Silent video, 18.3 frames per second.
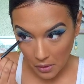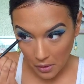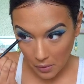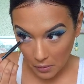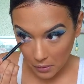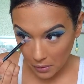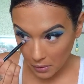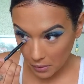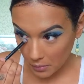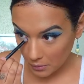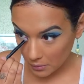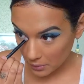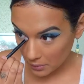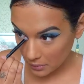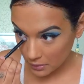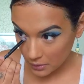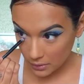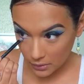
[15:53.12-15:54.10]
I'm gonna
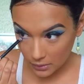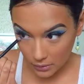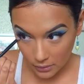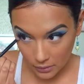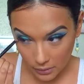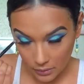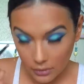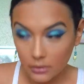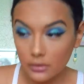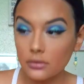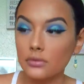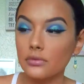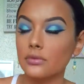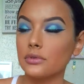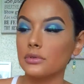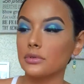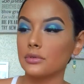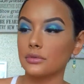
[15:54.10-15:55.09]
run this all
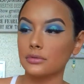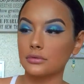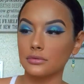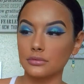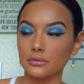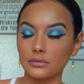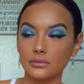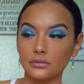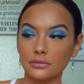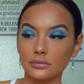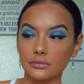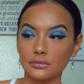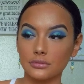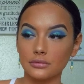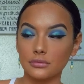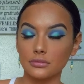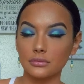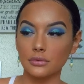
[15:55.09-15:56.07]
over
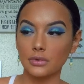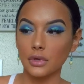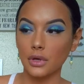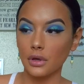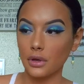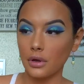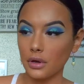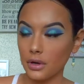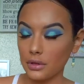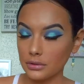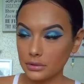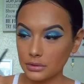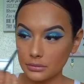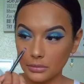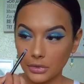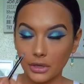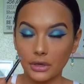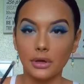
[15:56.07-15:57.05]

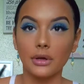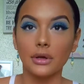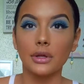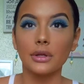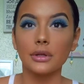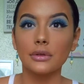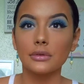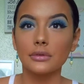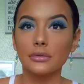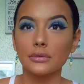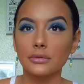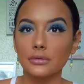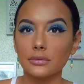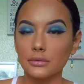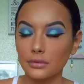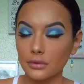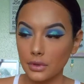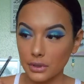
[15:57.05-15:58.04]
under my eye,
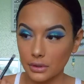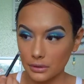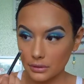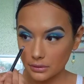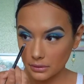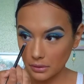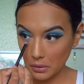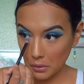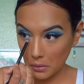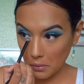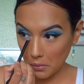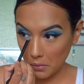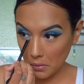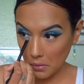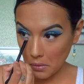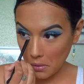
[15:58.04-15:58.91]
like so.